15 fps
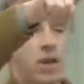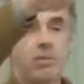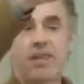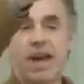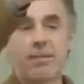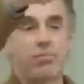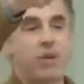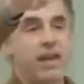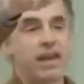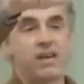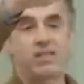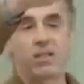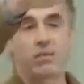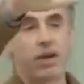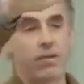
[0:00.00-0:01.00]
maybe that
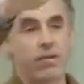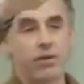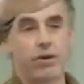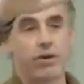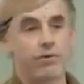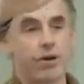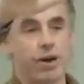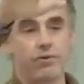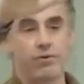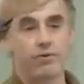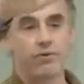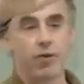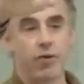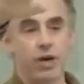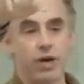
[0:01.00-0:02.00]
peaks around 35
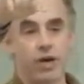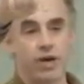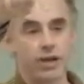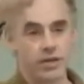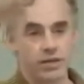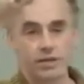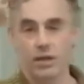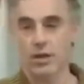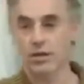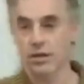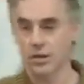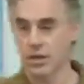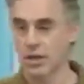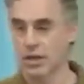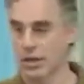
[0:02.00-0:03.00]
or 40 and it
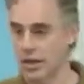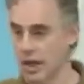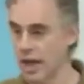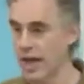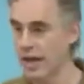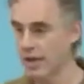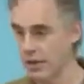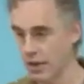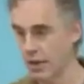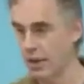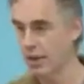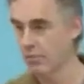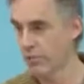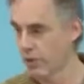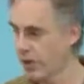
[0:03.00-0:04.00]
starts to decline
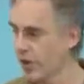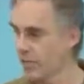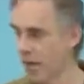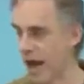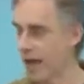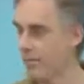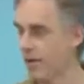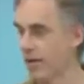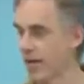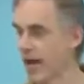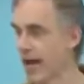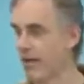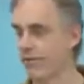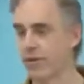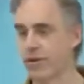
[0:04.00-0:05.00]
pretty
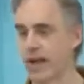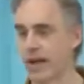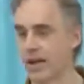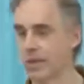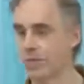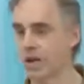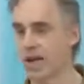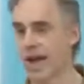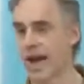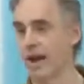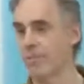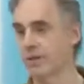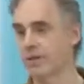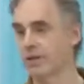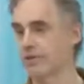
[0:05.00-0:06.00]
rapidly after that. And what
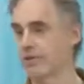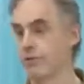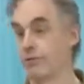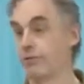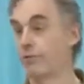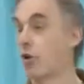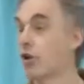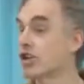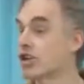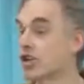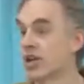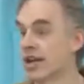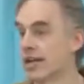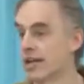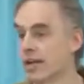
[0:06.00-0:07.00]
happens, if you're
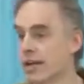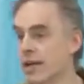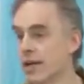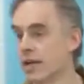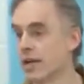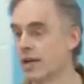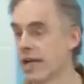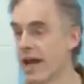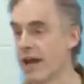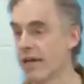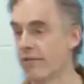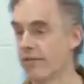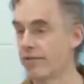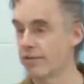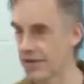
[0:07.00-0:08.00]
fortunate, you
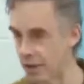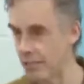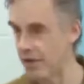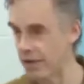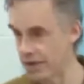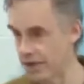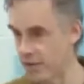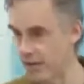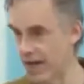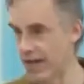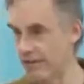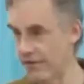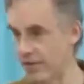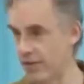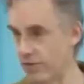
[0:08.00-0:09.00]
have someone in your
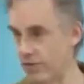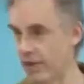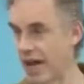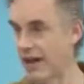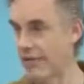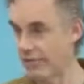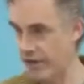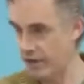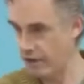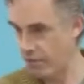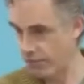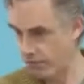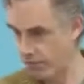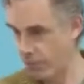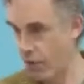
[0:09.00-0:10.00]
life that you love, that
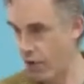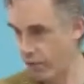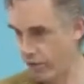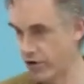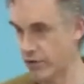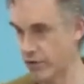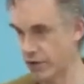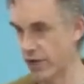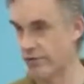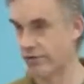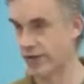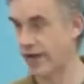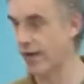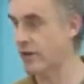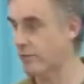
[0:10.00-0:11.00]
you've woven
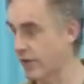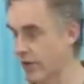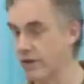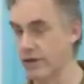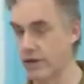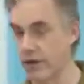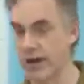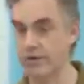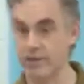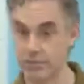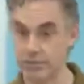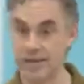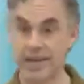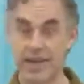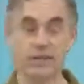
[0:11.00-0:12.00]
yourself together with, and you have
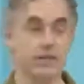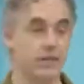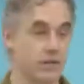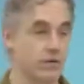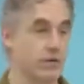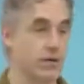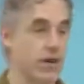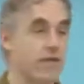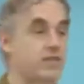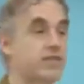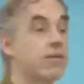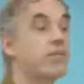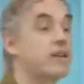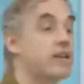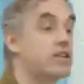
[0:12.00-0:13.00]
some kids so that you have
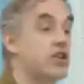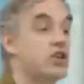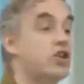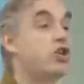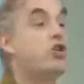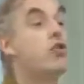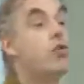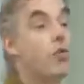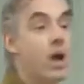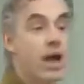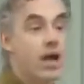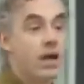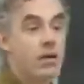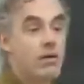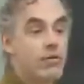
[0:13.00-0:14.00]
something to do
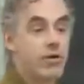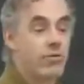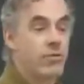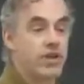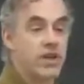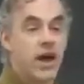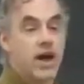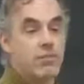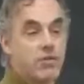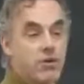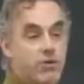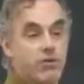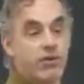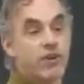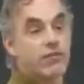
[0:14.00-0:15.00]
from the time
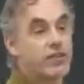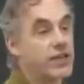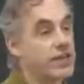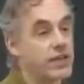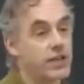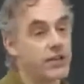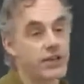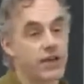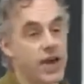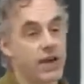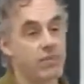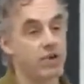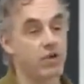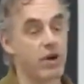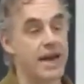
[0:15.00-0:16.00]
you're 50 till the
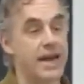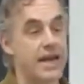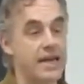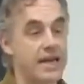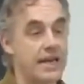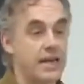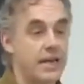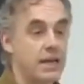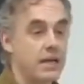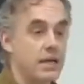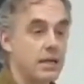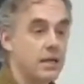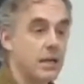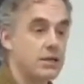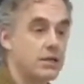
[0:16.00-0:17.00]
time you're 80.
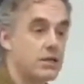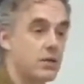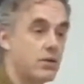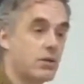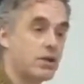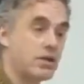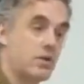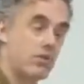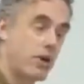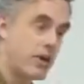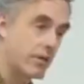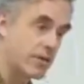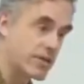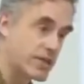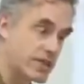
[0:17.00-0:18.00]
And so it's a
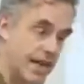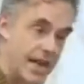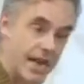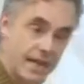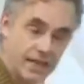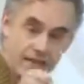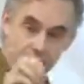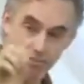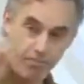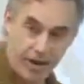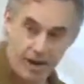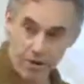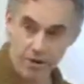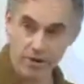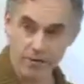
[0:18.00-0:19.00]
real mistake. It's a
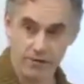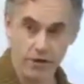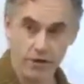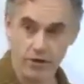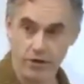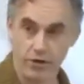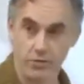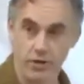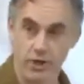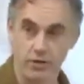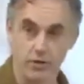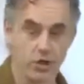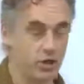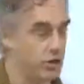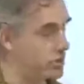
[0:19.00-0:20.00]
barren future
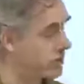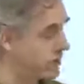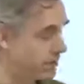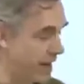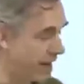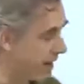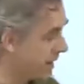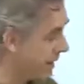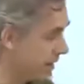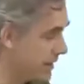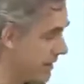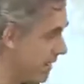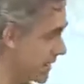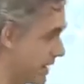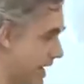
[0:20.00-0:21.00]
without children, man, I can
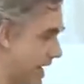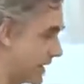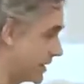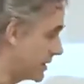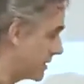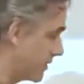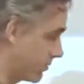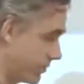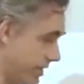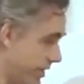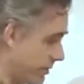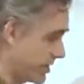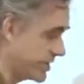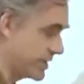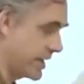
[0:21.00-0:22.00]
tell you that. It's a
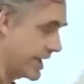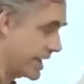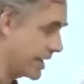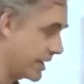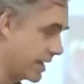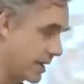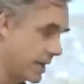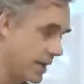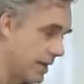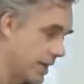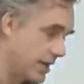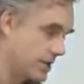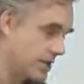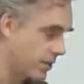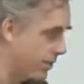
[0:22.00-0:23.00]
real mistake.
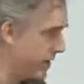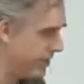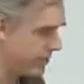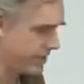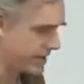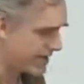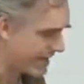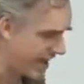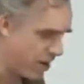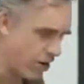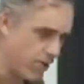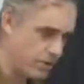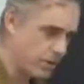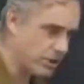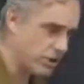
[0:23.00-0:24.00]
And so we do a
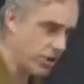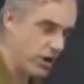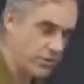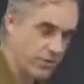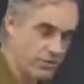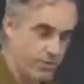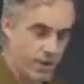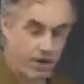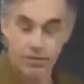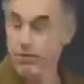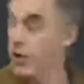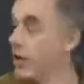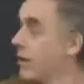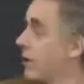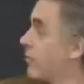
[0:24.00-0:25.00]
terrible job
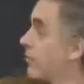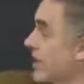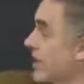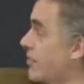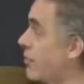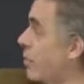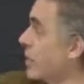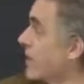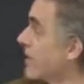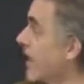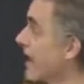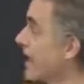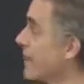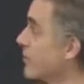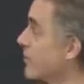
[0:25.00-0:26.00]
of say, putting
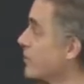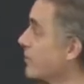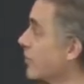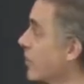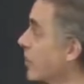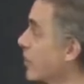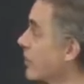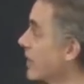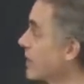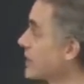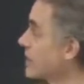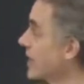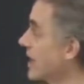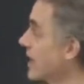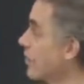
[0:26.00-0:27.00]
that image forward
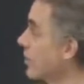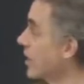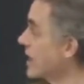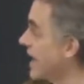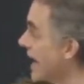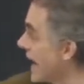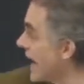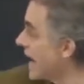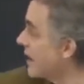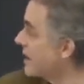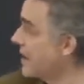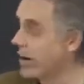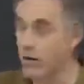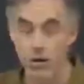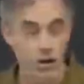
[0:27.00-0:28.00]
and saying, well, yeah,
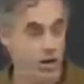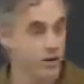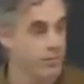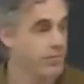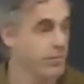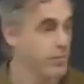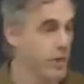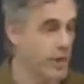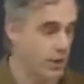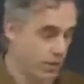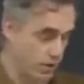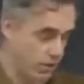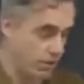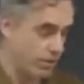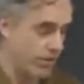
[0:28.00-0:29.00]
now, you
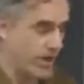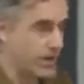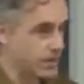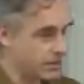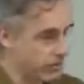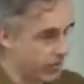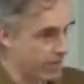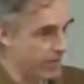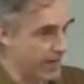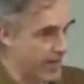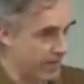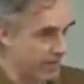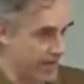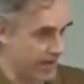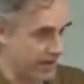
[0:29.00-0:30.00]
know, because women
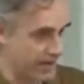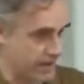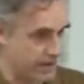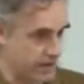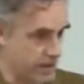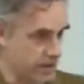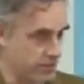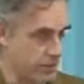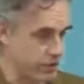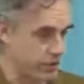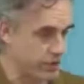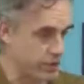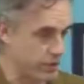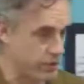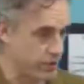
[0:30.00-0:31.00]
have access to the
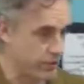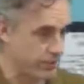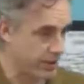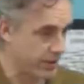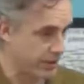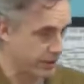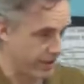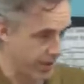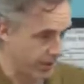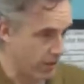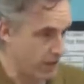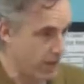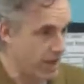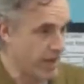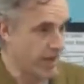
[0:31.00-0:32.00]
birth control pill
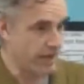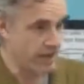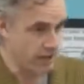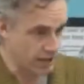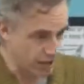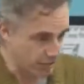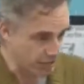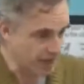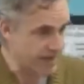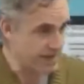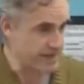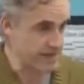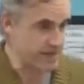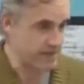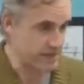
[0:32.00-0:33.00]
now and can
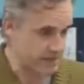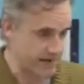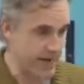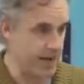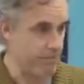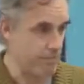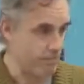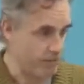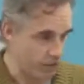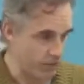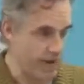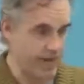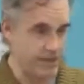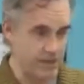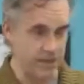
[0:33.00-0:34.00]
compete in the same
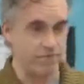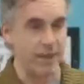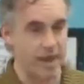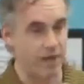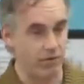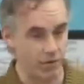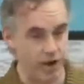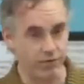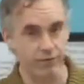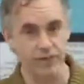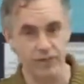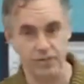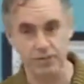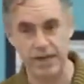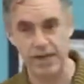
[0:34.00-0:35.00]
domains as men,
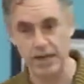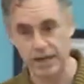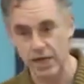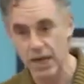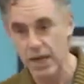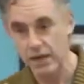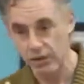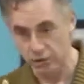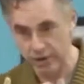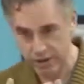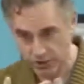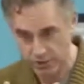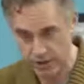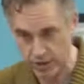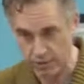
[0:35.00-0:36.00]
roughly speaking, there
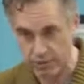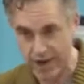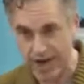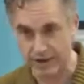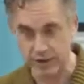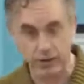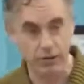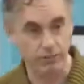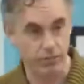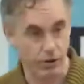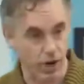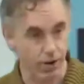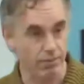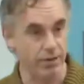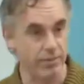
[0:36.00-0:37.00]
is a real practical
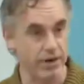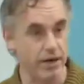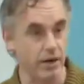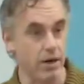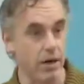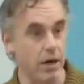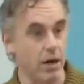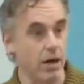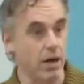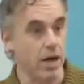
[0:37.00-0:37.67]
problem here.